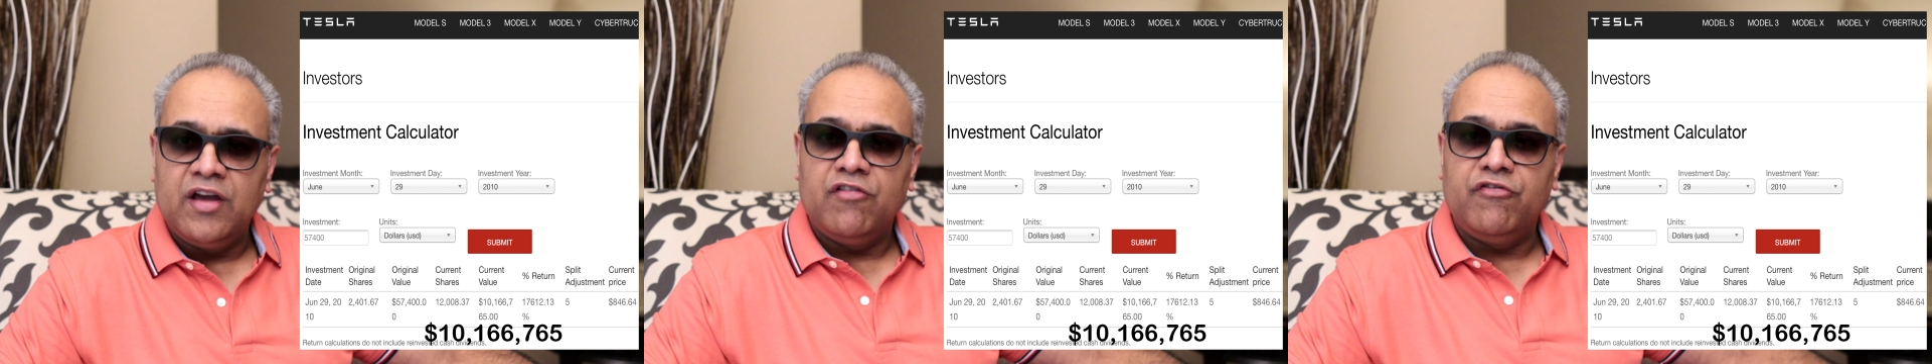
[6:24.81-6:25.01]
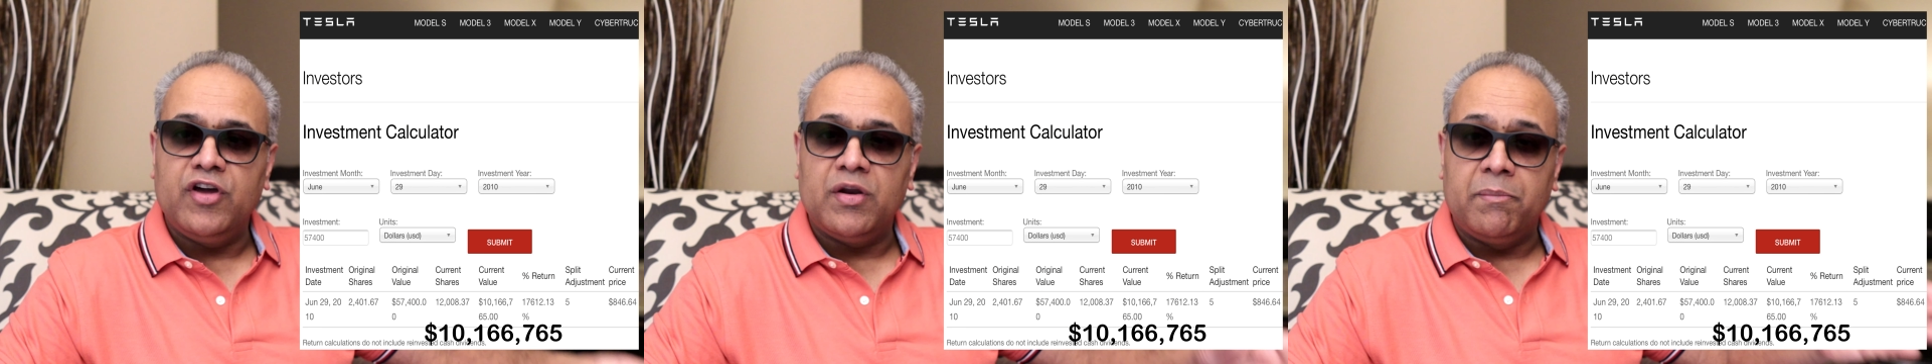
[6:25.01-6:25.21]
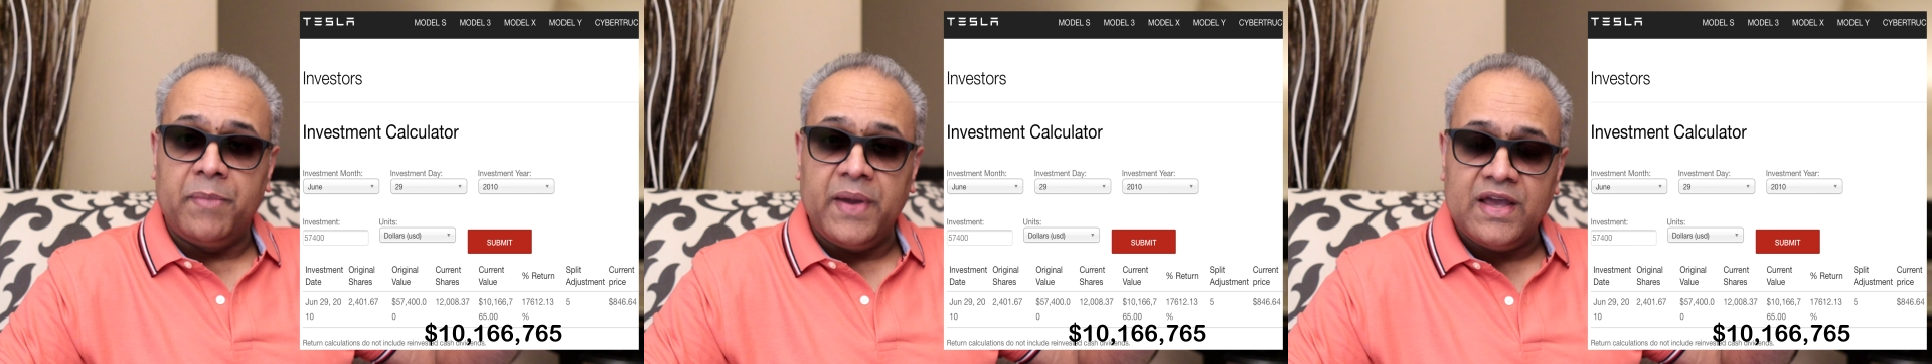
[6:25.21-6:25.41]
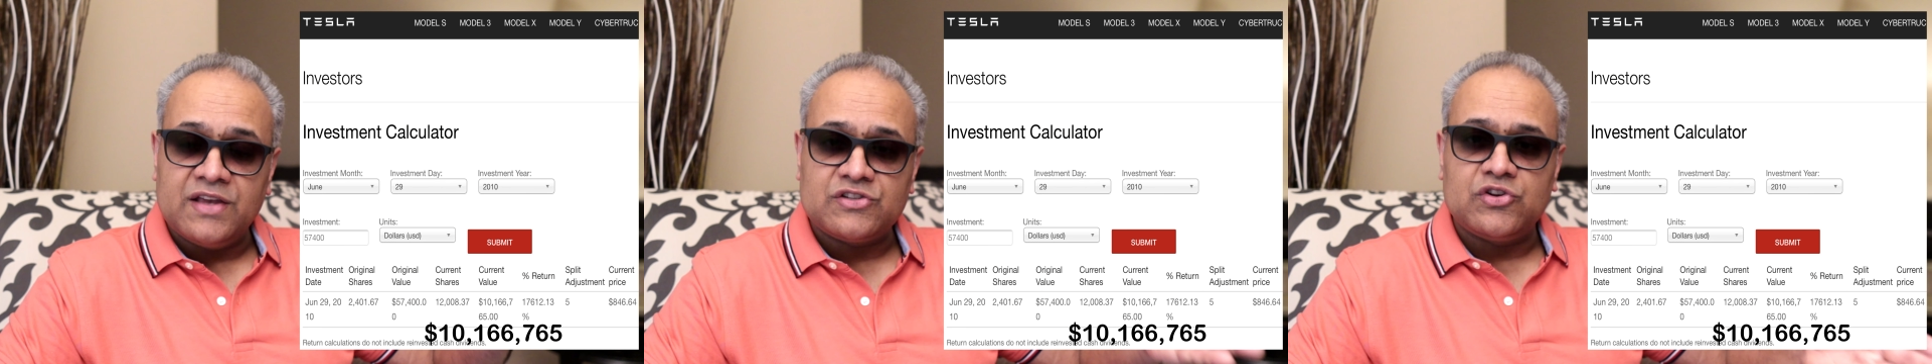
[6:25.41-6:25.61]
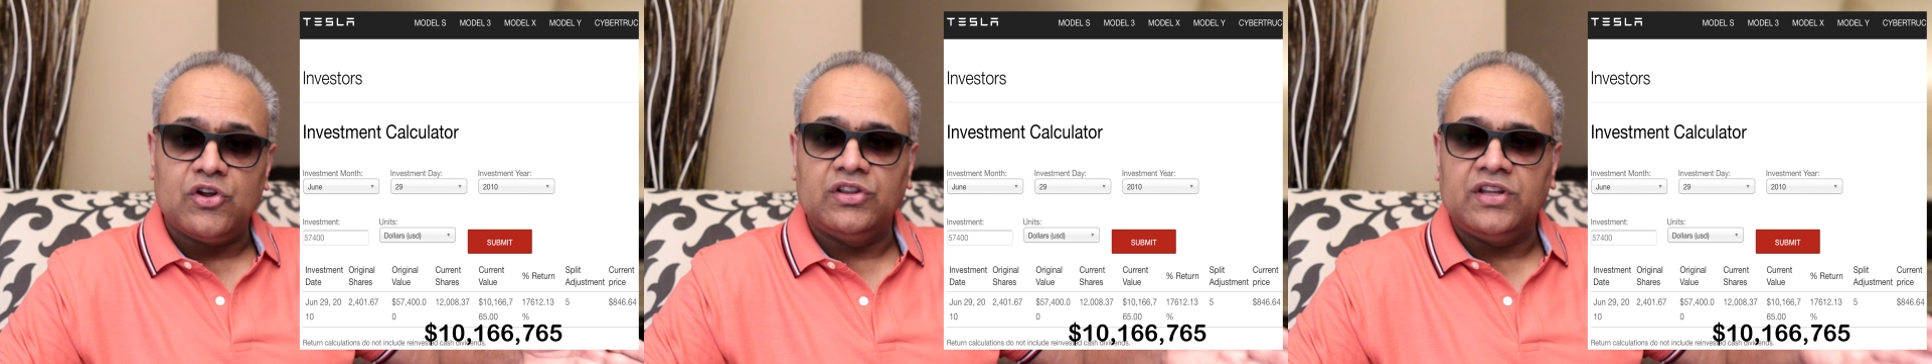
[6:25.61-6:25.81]
where
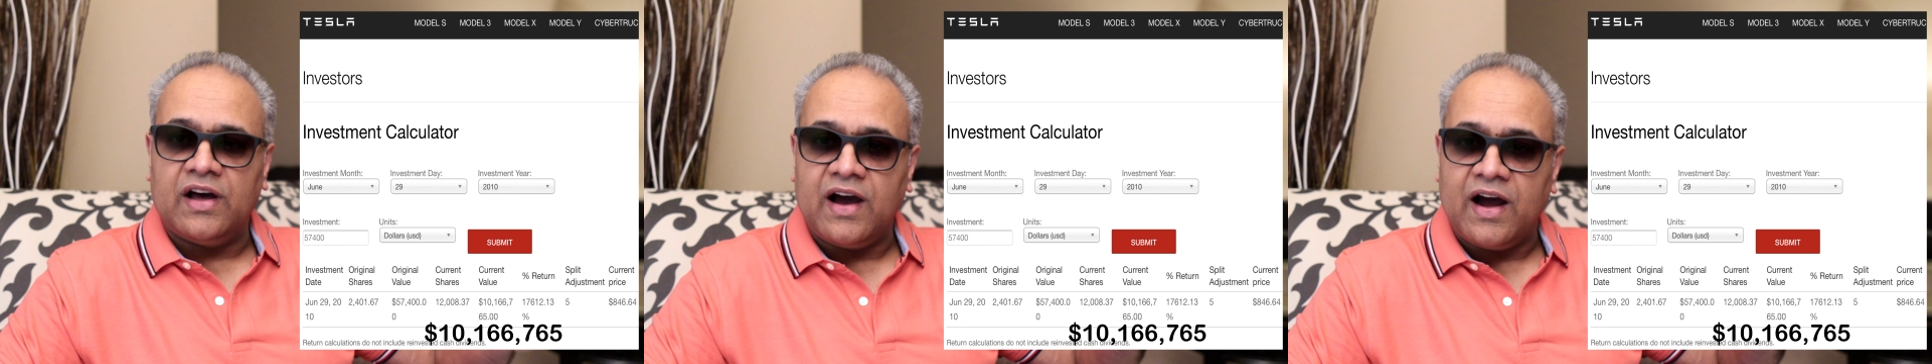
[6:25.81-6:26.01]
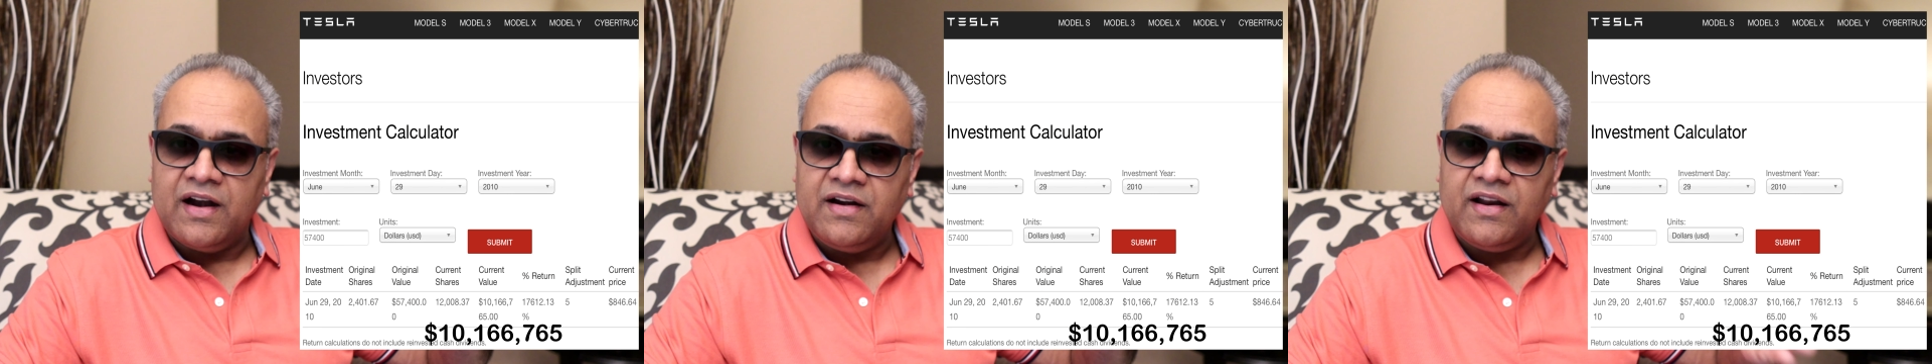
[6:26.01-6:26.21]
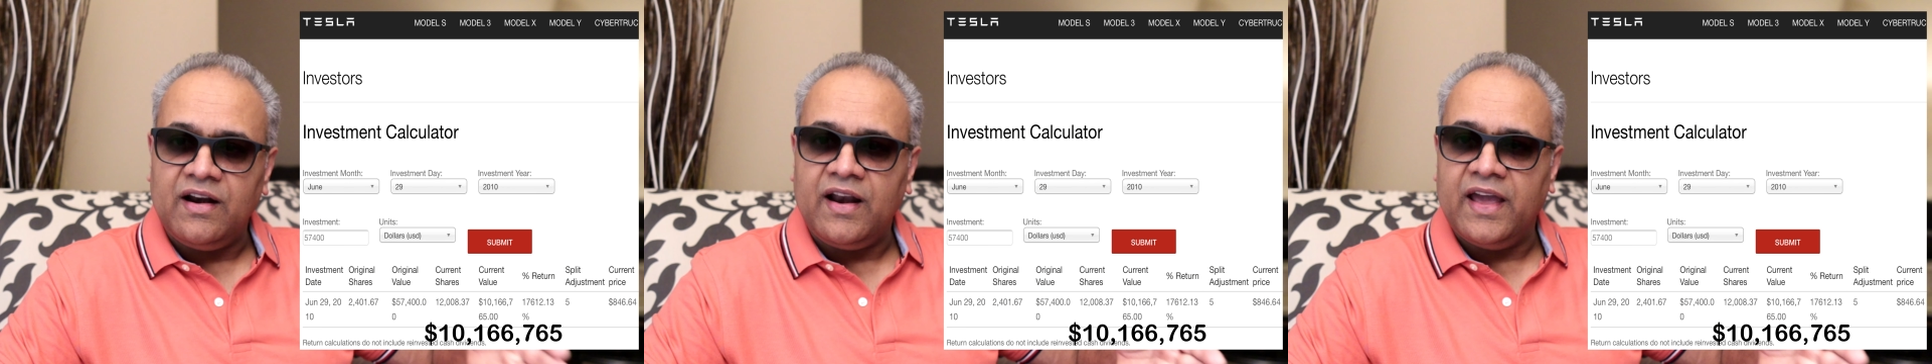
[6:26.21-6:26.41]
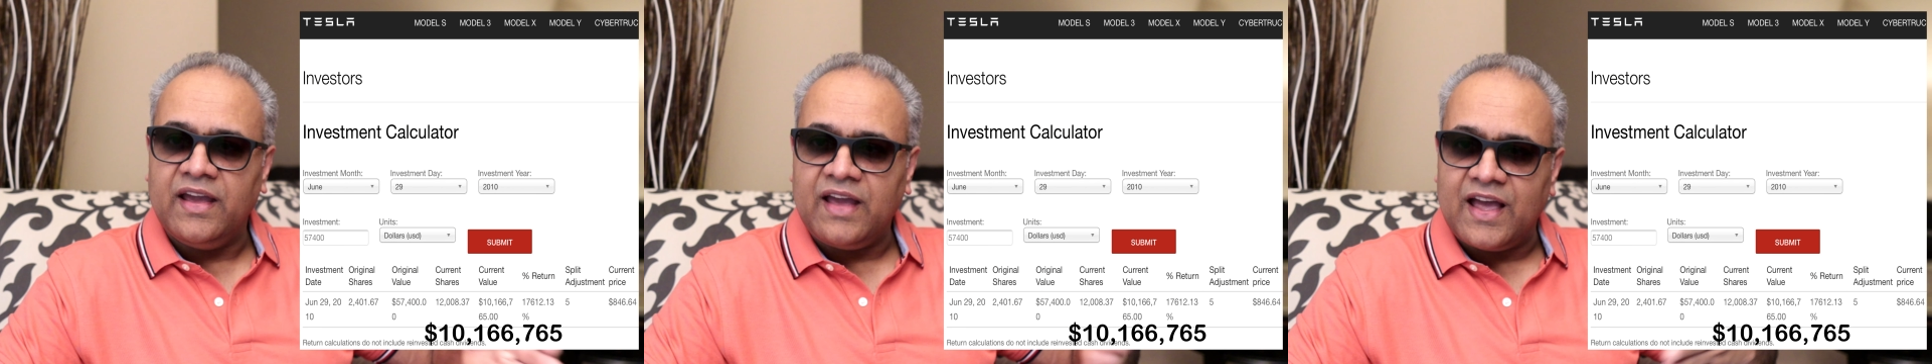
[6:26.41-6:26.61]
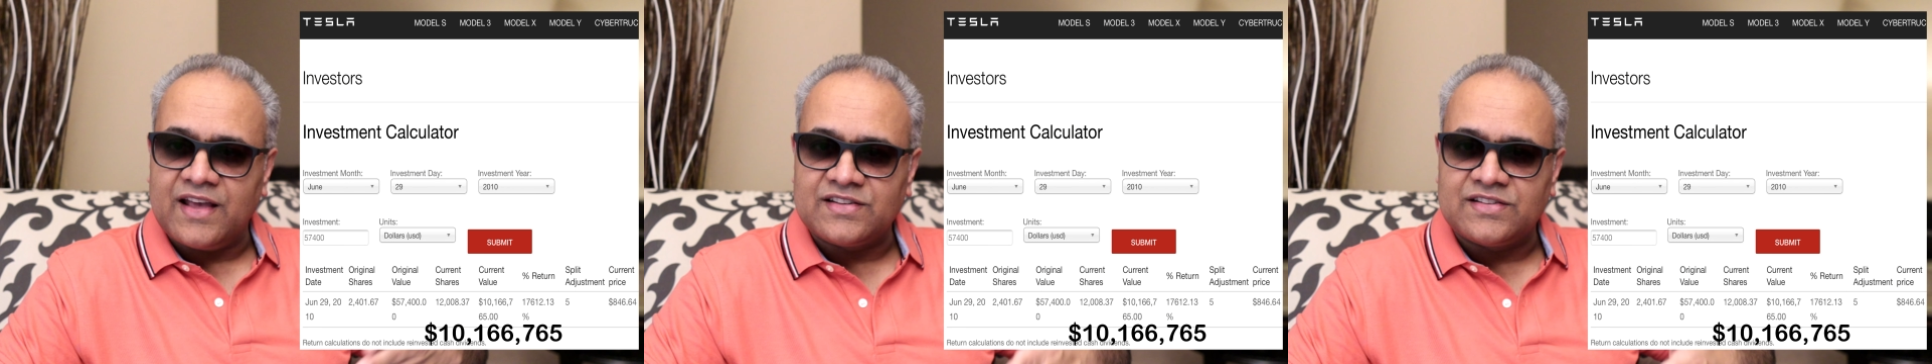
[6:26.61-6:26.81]
based on the
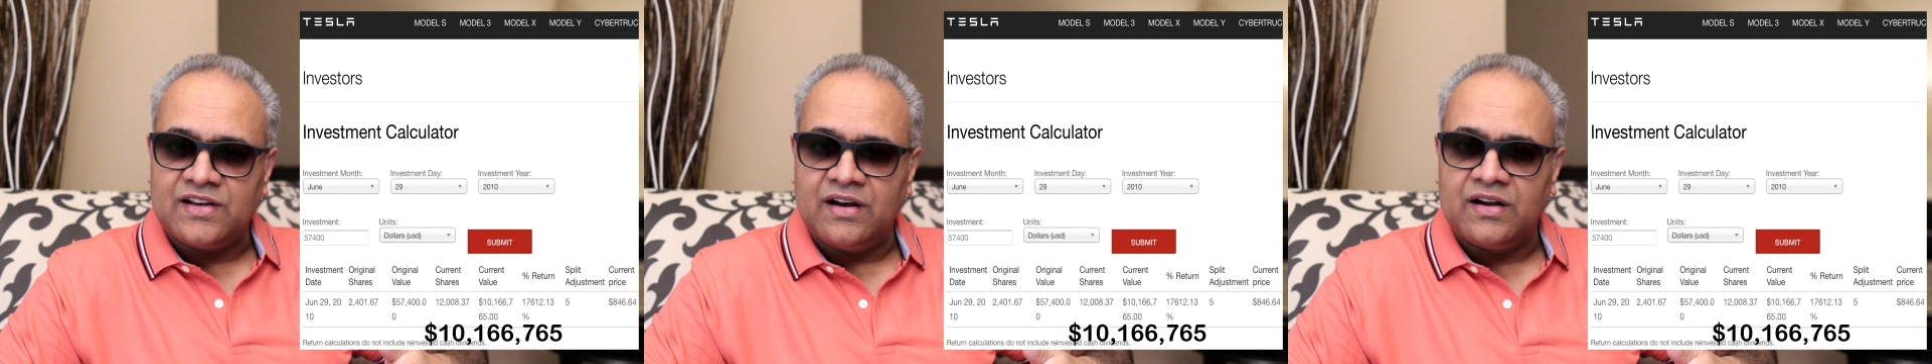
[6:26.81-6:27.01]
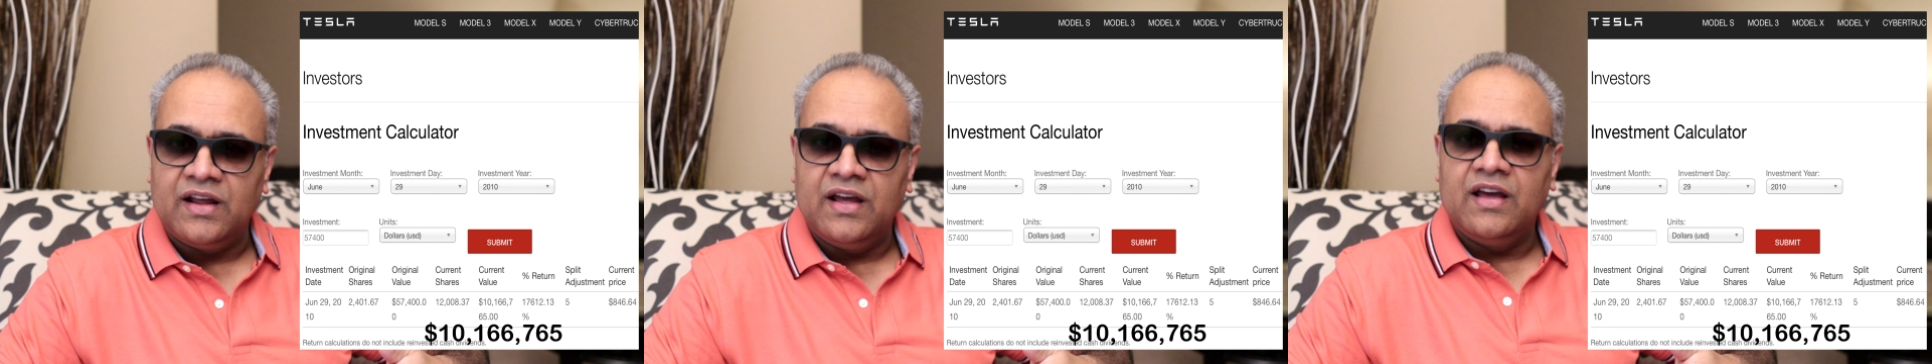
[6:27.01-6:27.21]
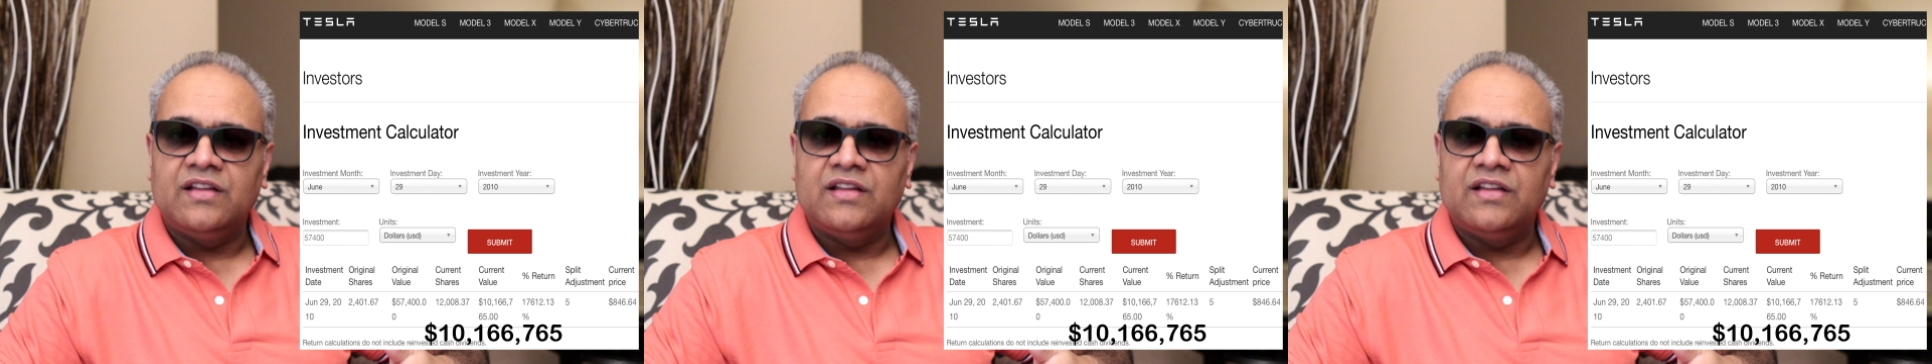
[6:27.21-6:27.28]
underlying asset,